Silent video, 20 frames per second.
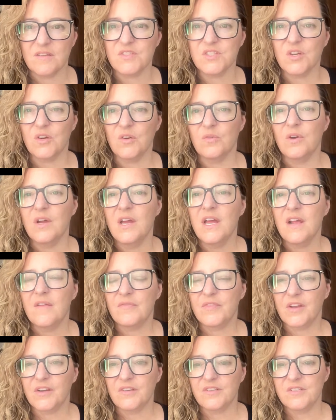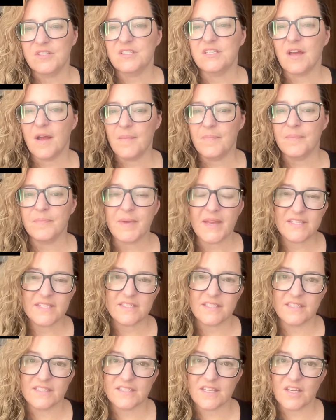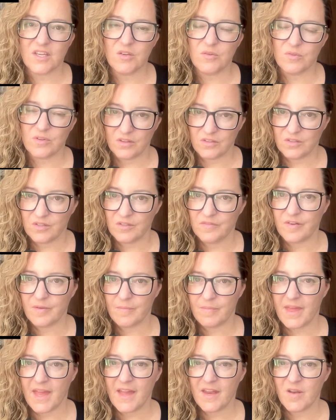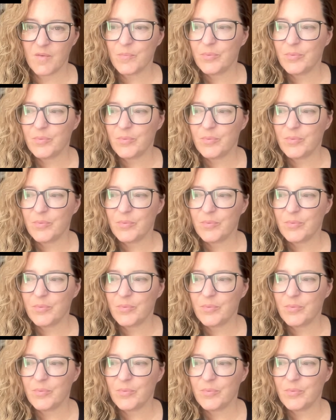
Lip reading: So there's some basics that you can learn from that.